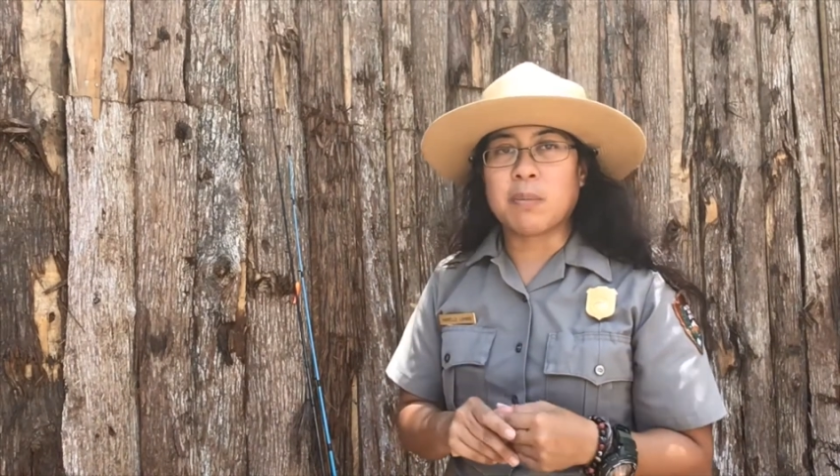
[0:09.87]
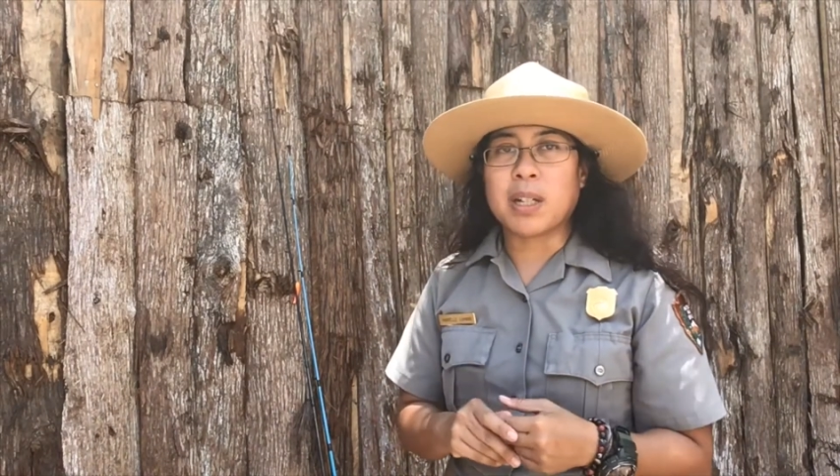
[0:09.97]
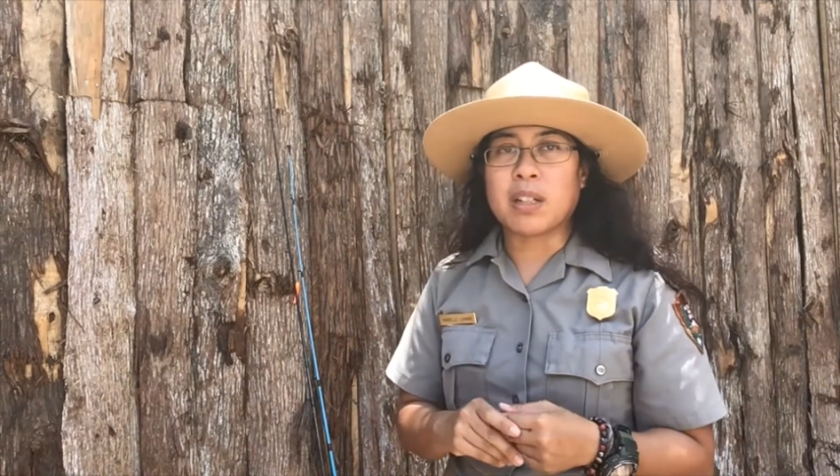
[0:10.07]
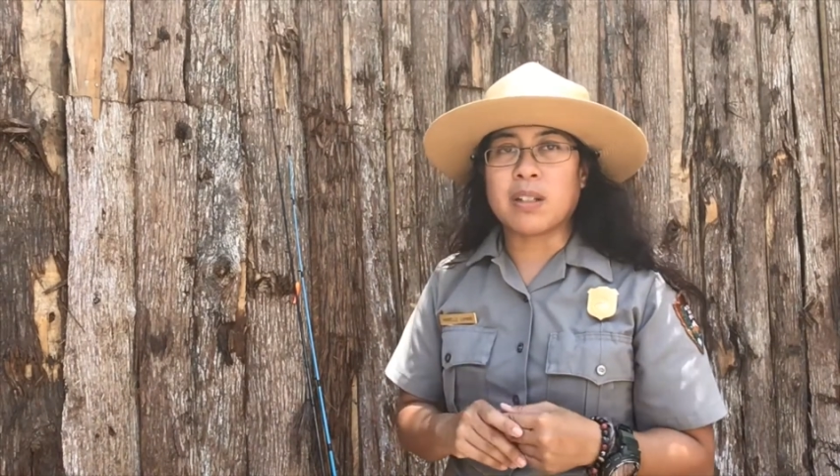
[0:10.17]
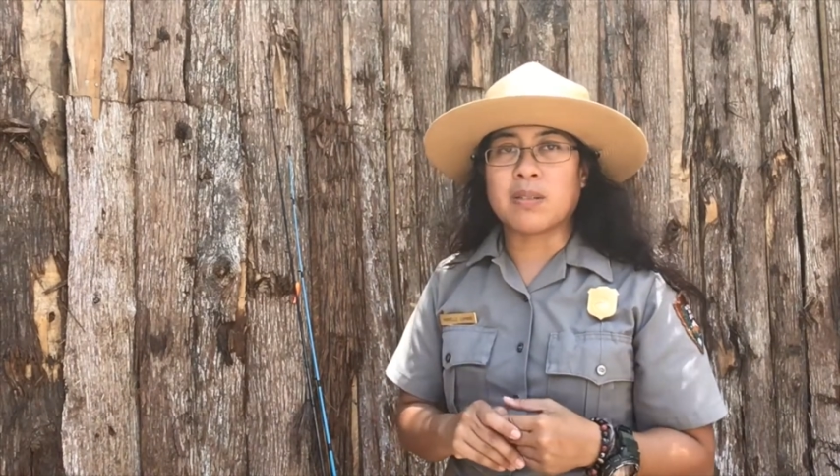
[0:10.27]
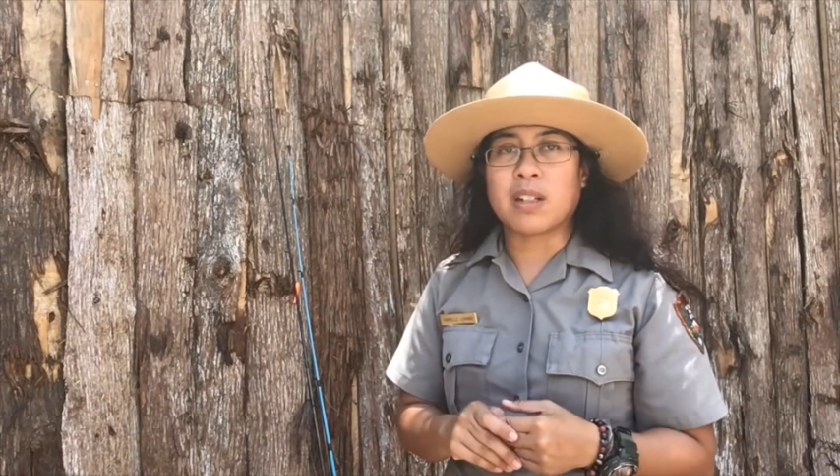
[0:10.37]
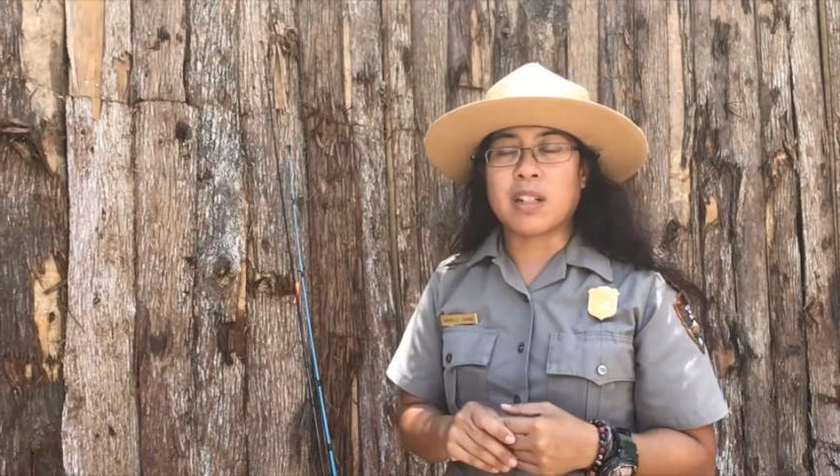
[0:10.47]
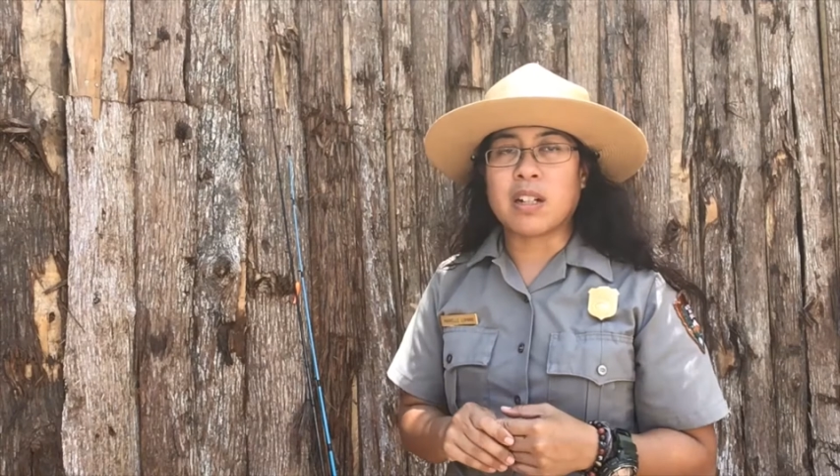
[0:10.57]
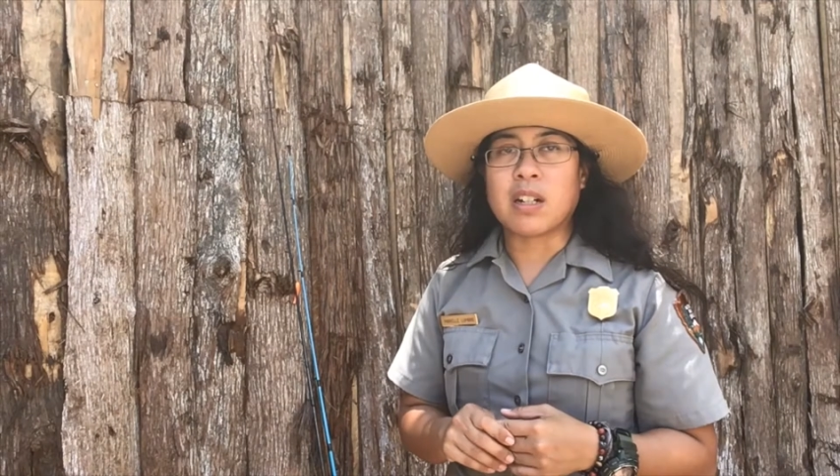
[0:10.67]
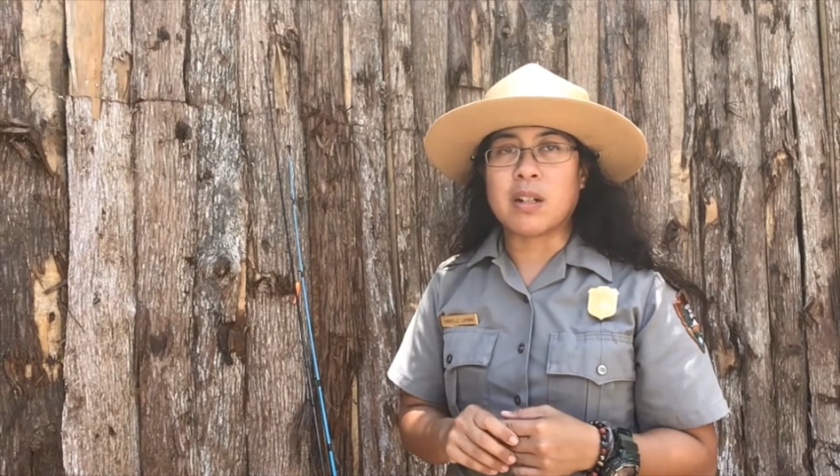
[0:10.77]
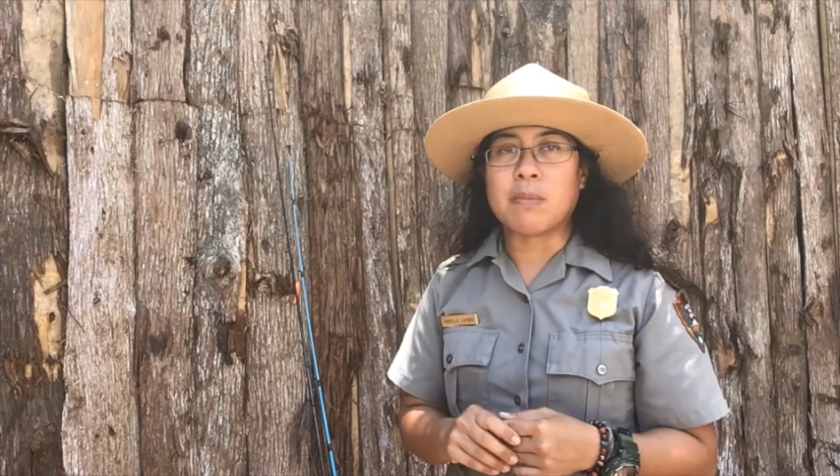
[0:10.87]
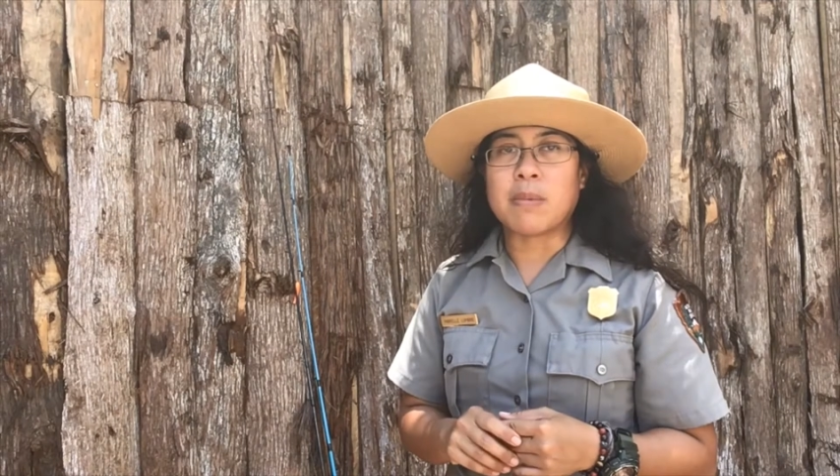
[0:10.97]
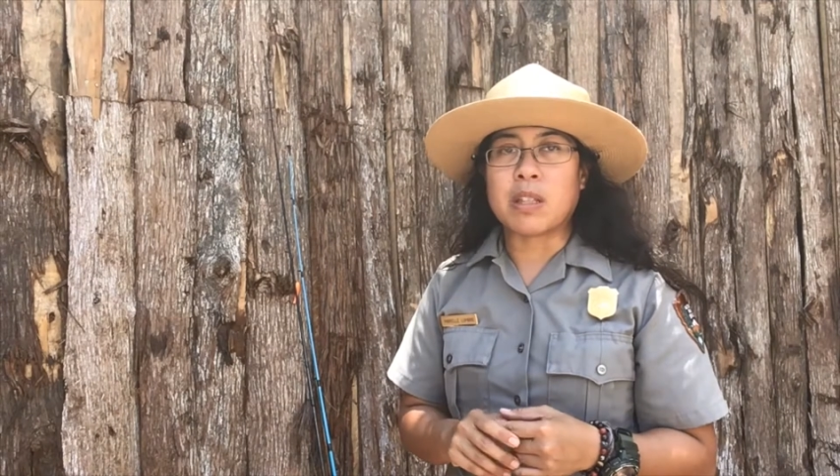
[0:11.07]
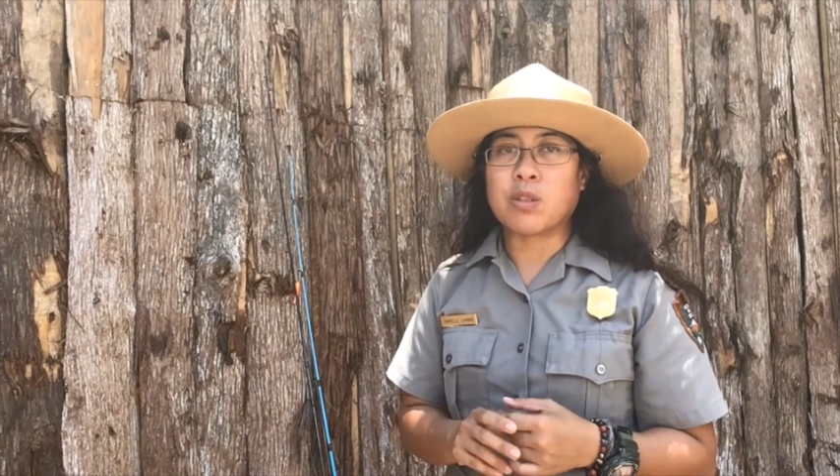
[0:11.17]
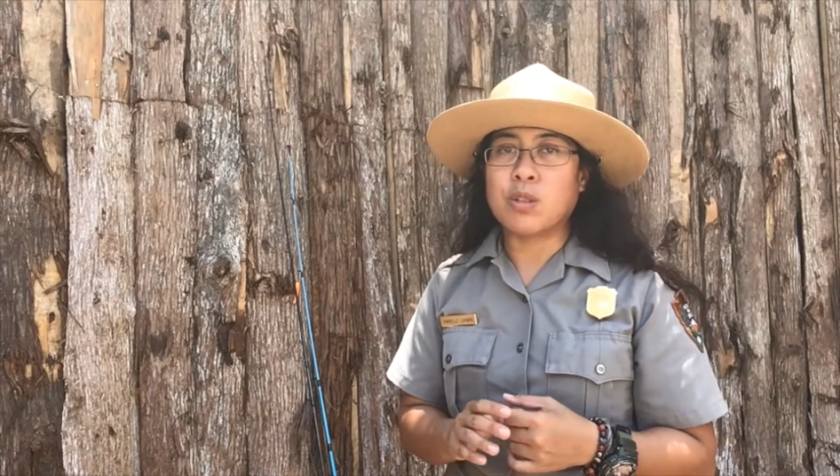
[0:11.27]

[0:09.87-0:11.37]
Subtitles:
about the